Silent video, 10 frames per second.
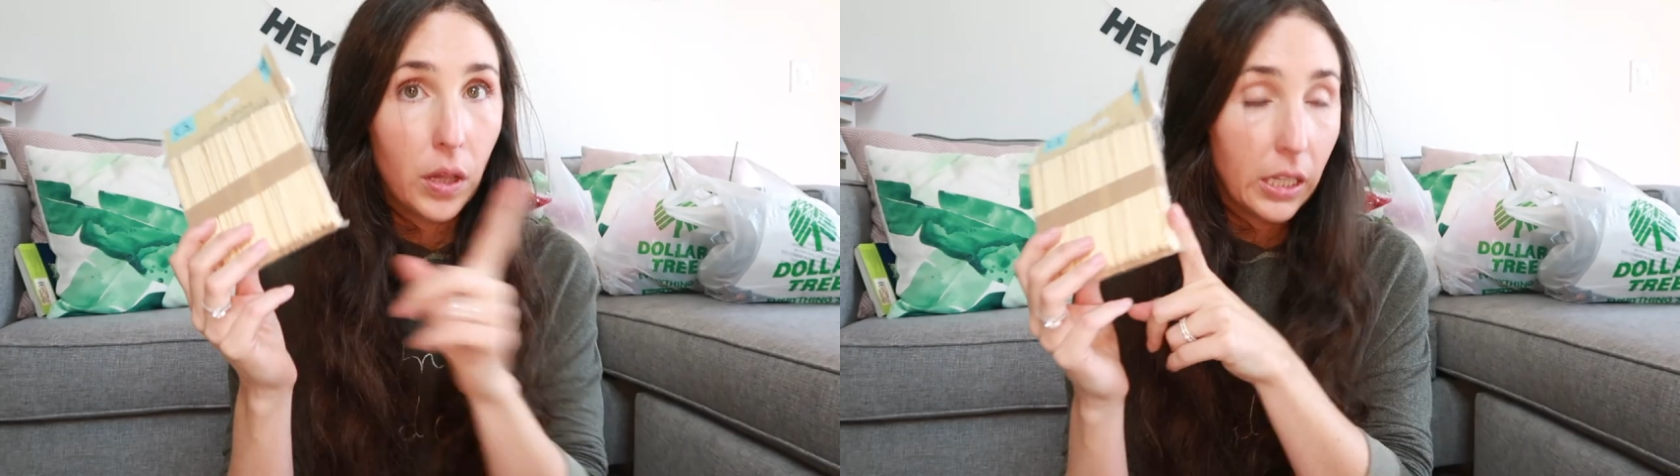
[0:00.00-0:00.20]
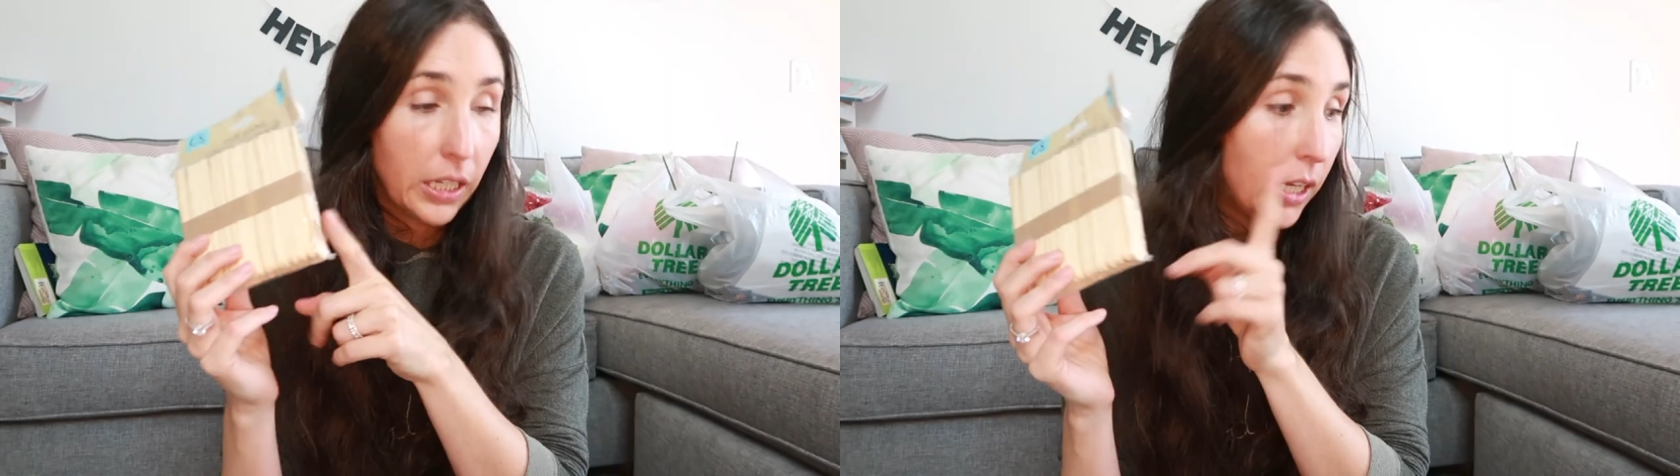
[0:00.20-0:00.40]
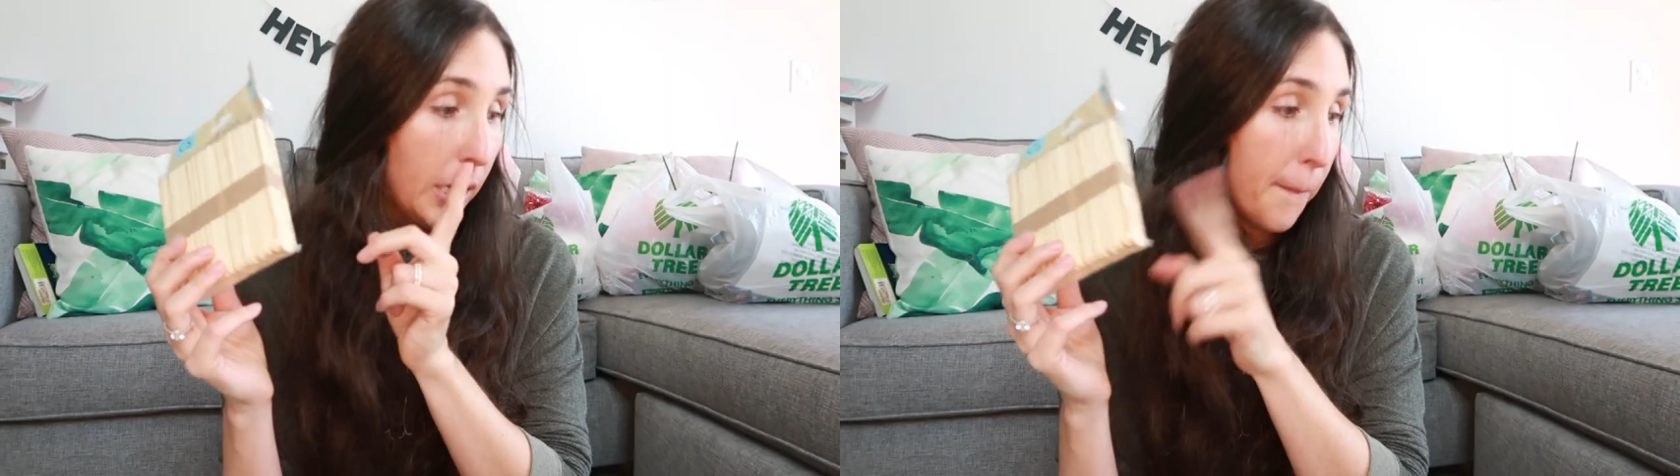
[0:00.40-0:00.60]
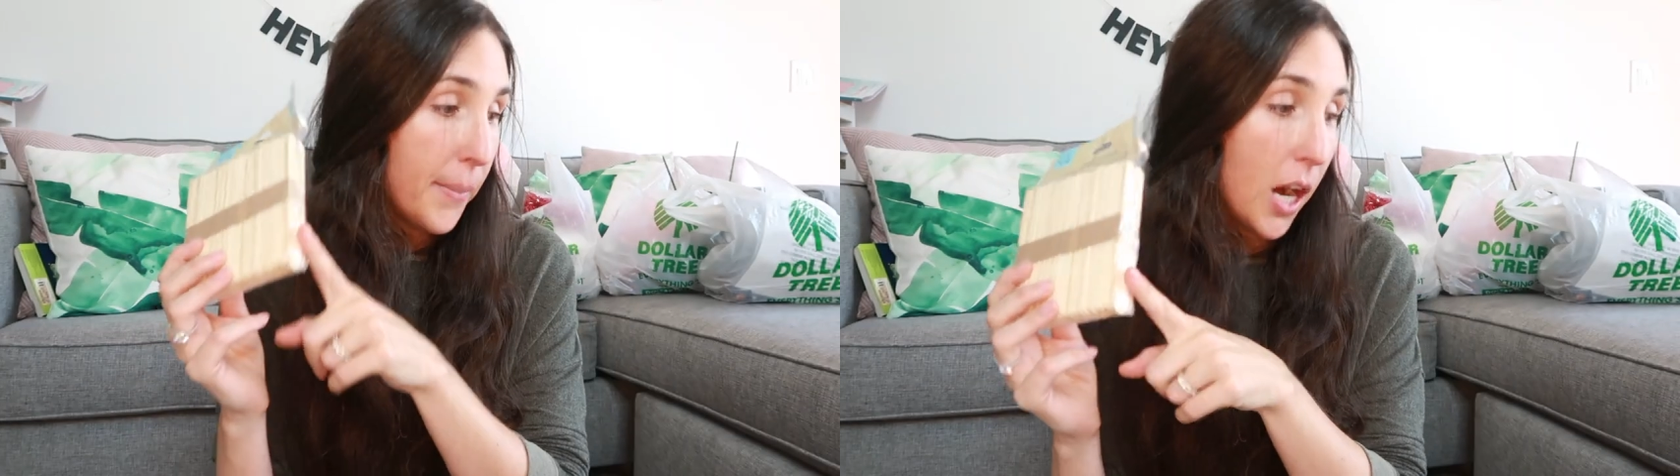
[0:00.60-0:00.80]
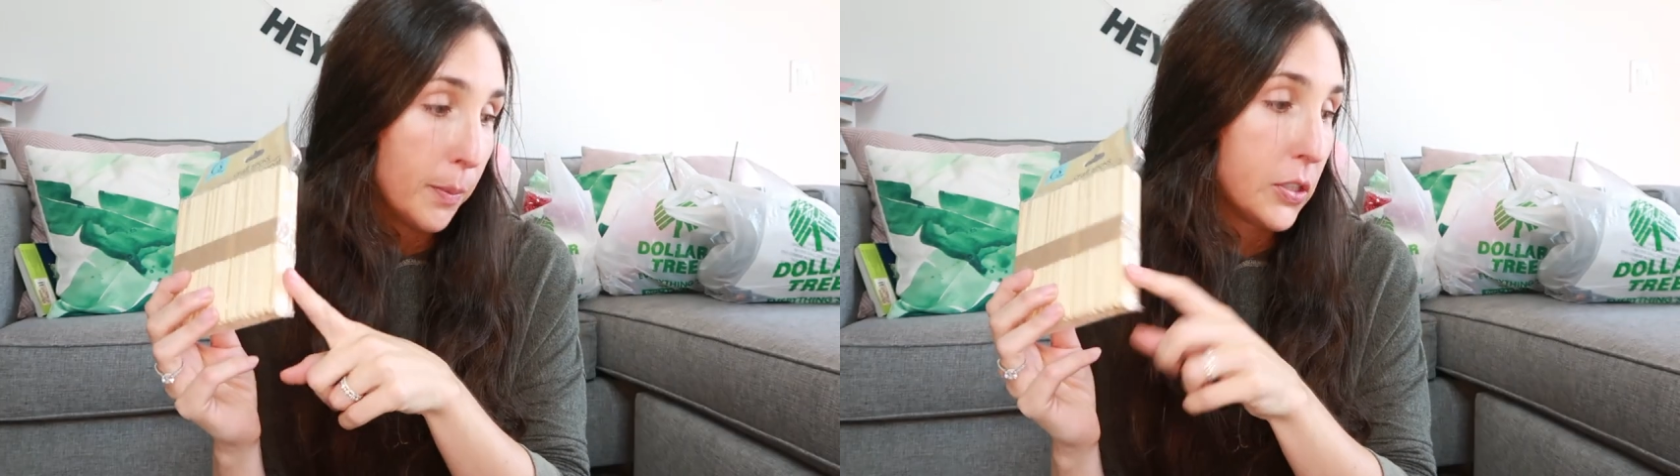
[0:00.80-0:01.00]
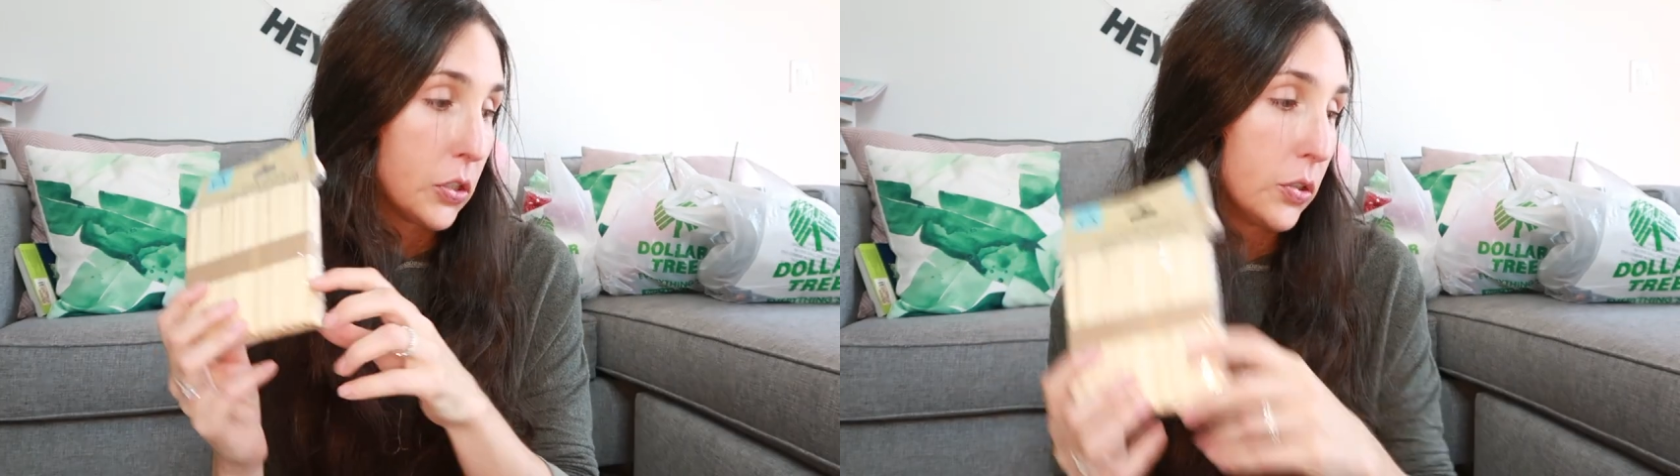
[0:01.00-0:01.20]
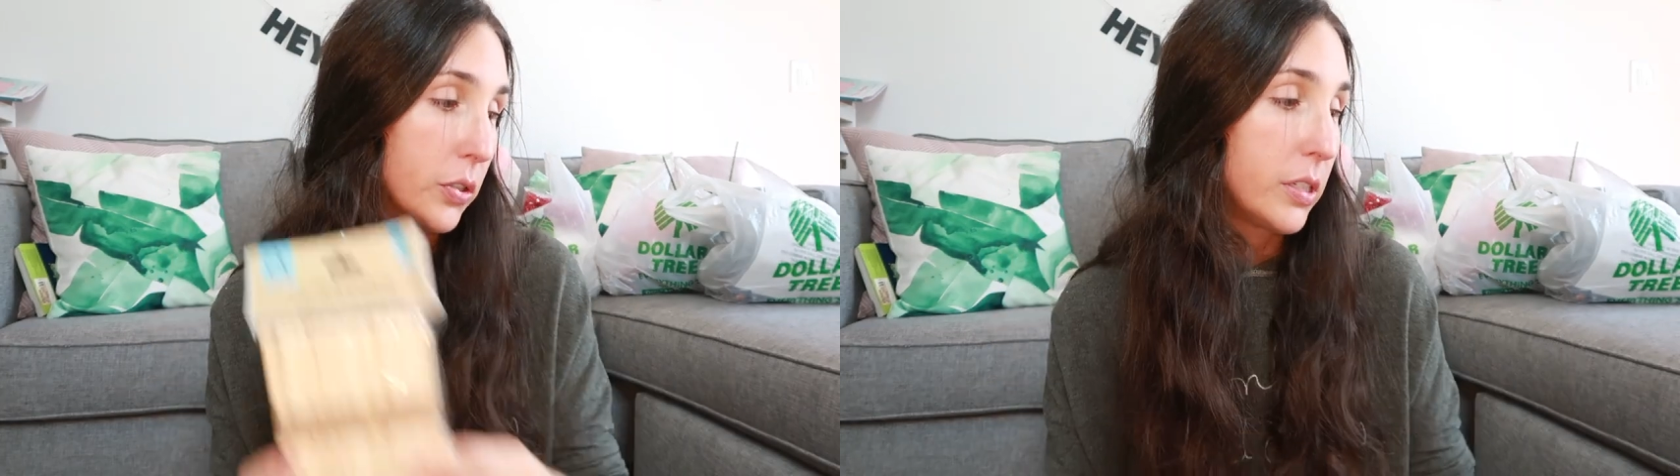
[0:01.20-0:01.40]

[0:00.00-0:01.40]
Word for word: plain popsicle